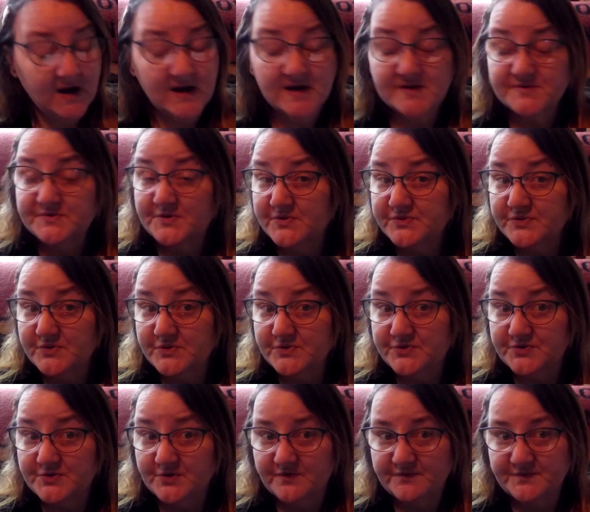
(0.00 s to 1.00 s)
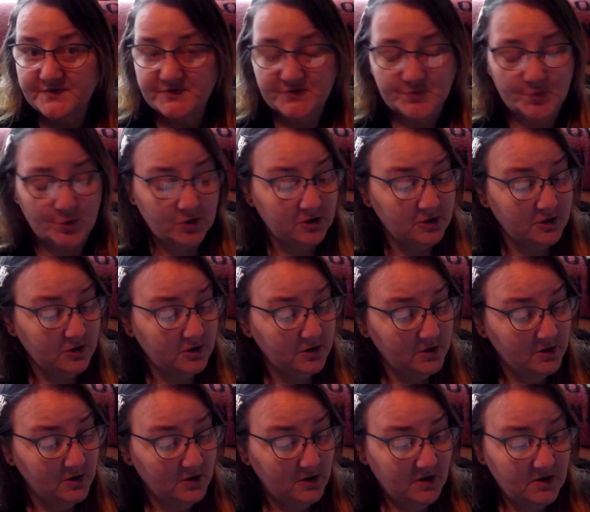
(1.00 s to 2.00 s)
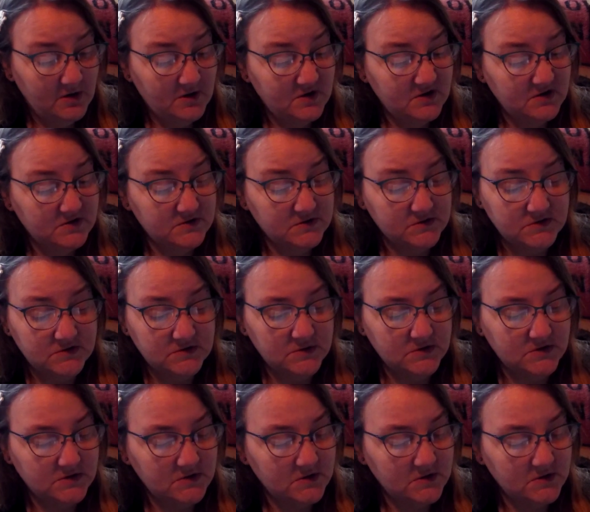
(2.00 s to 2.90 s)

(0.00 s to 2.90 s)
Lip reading: It's also surface work. Ooh.